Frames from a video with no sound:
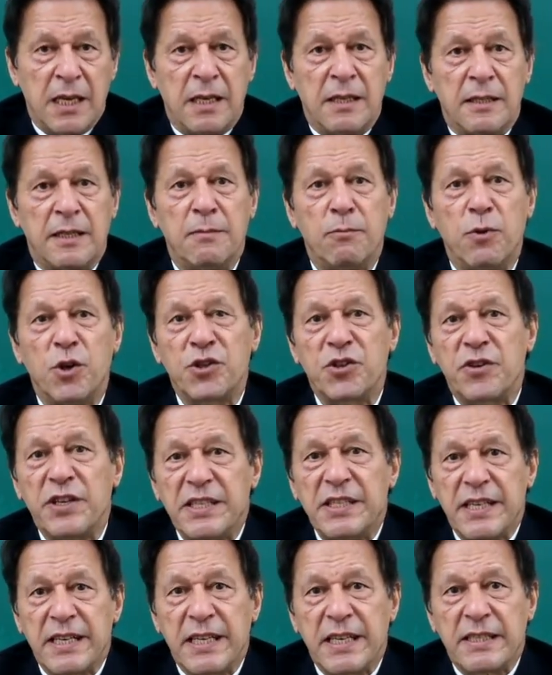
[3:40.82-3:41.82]
The most
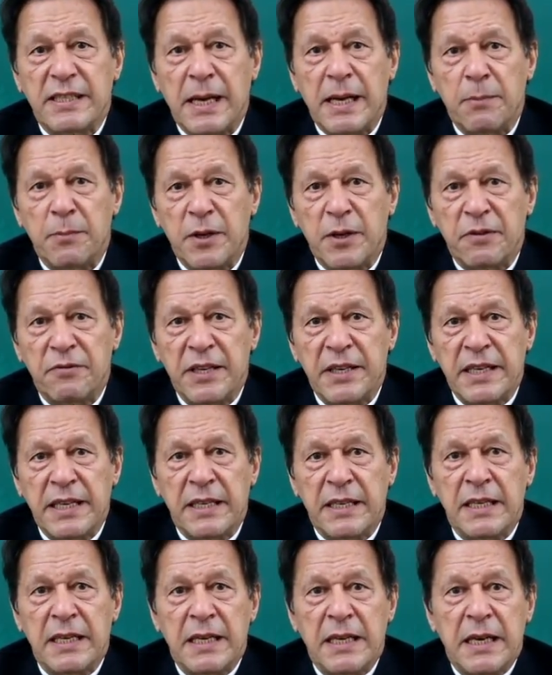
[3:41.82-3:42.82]
recent example of
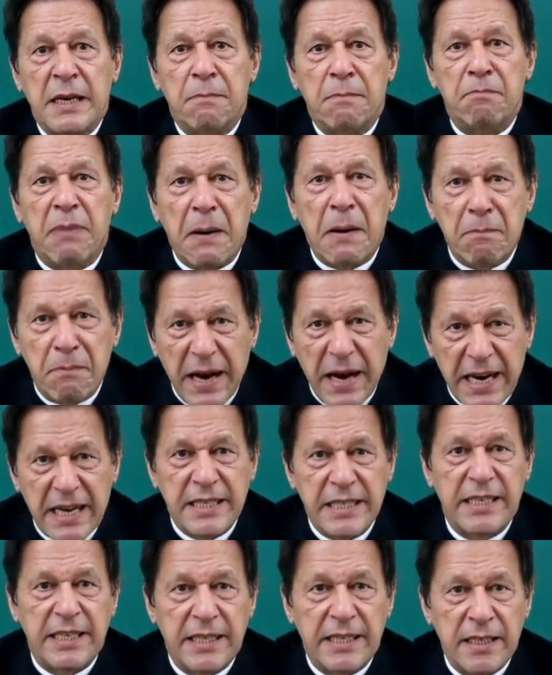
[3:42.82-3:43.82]
Indian
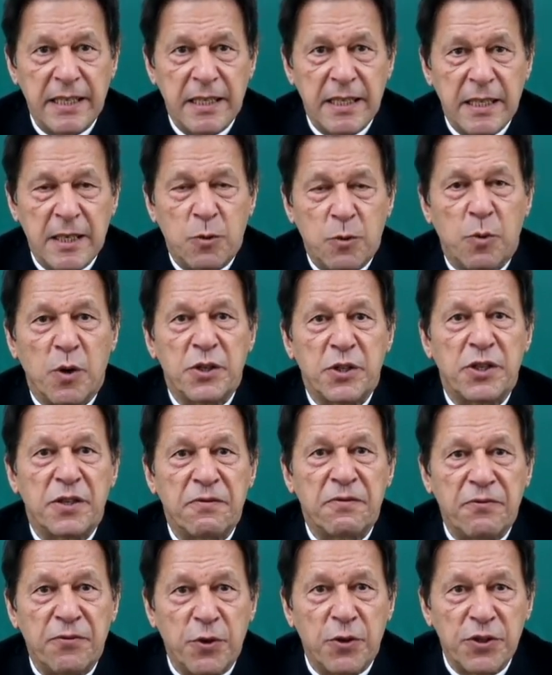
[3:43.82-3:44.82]
barbarity was the
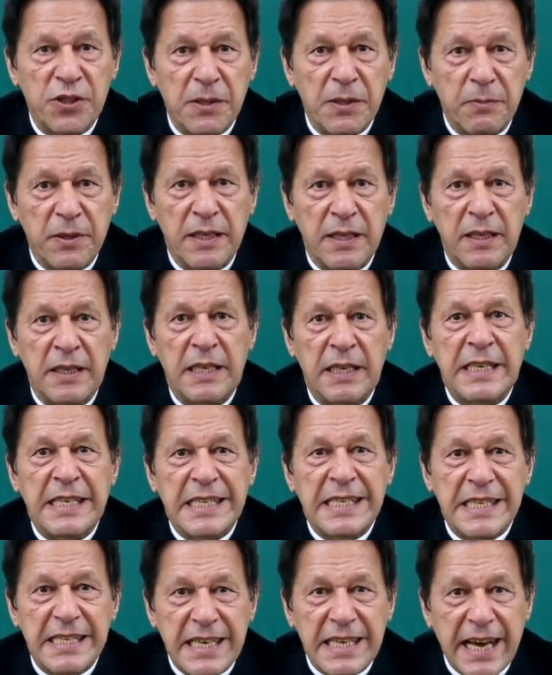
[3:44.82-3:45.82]
forcible
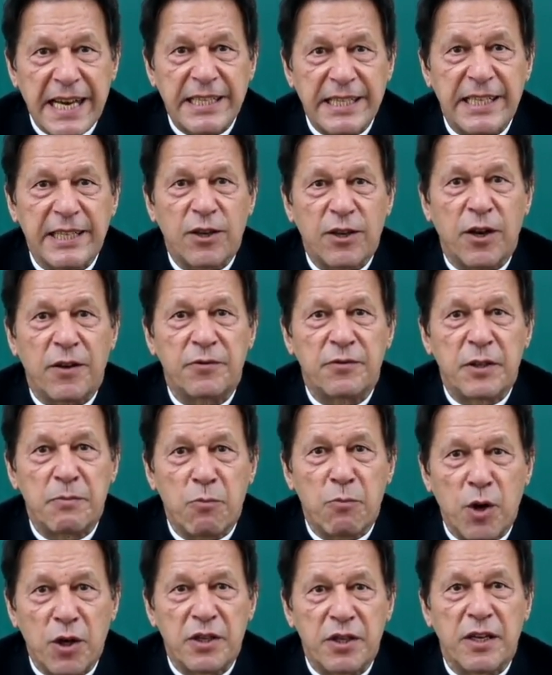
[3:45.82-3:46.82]
snatching of the
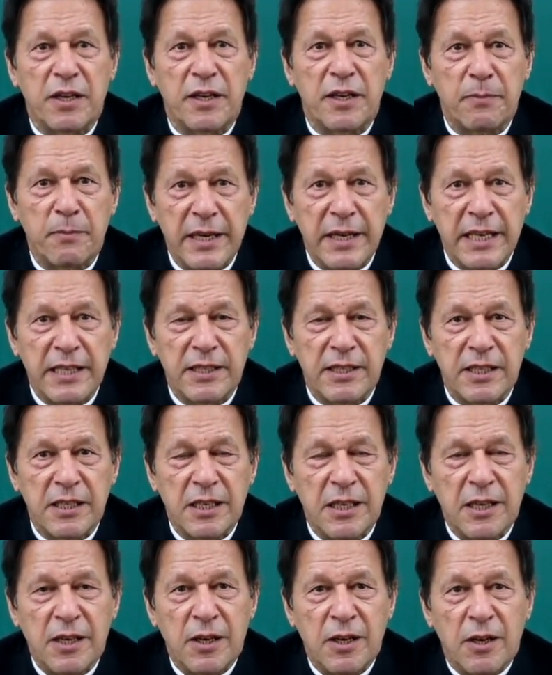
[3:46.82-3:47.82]
mortal remains
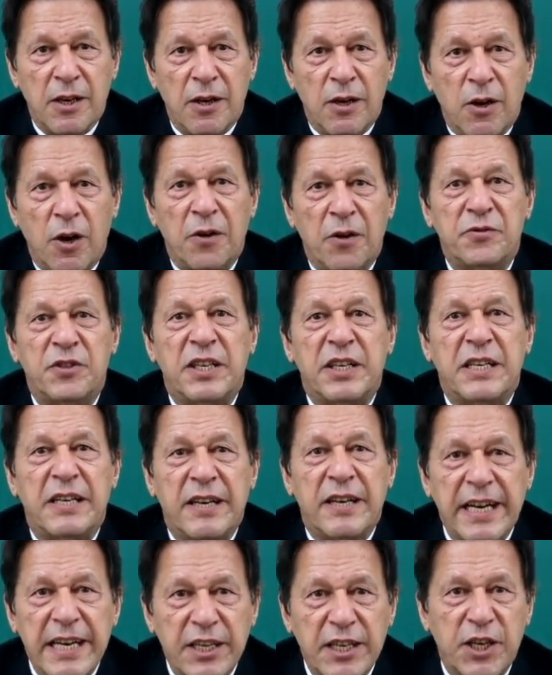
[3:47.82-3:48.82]
of the
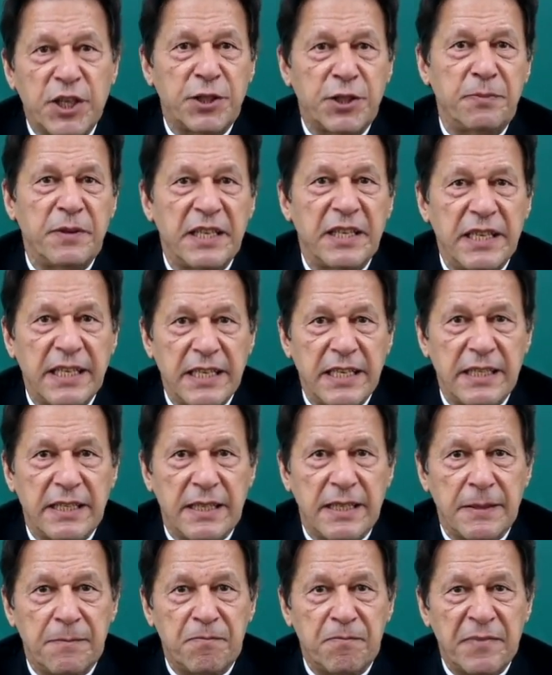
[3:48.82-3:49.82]
great Kashmiri
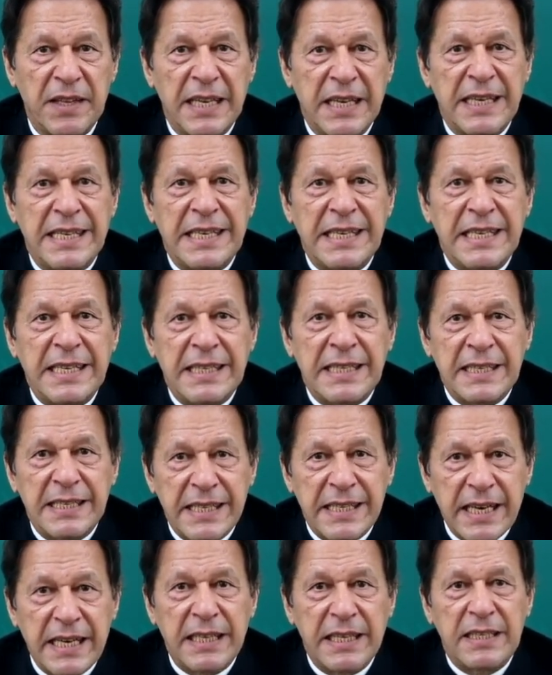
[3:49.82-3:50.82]
leader,
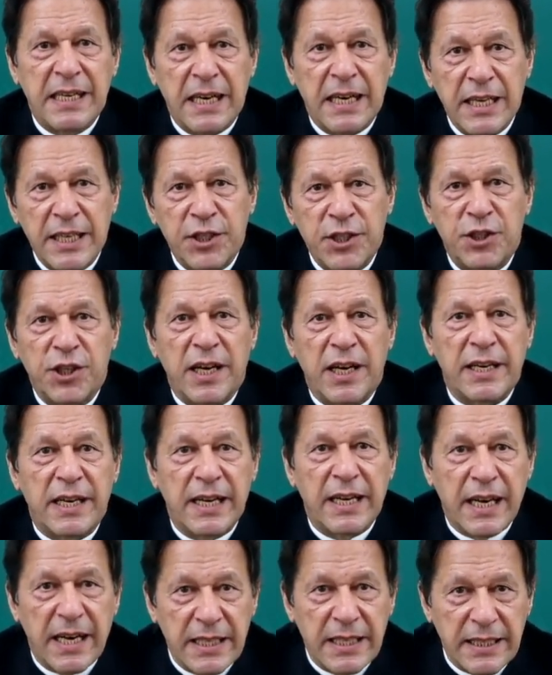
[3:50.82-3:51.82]
Sayyid Ali Shah
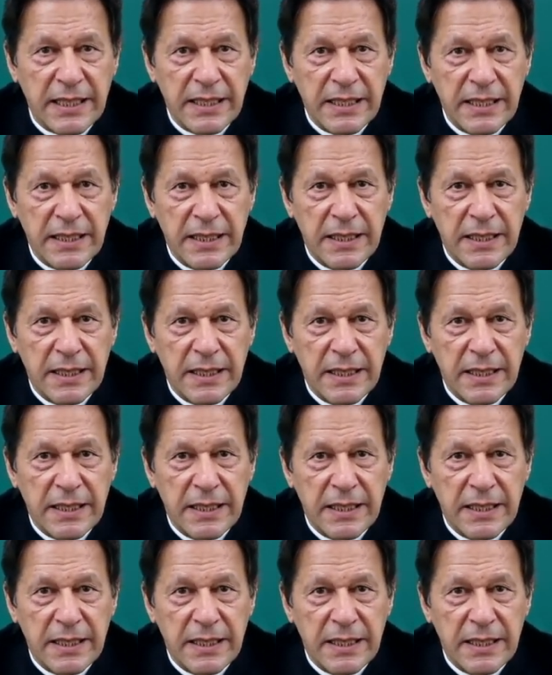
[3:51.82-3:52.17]
Gilani,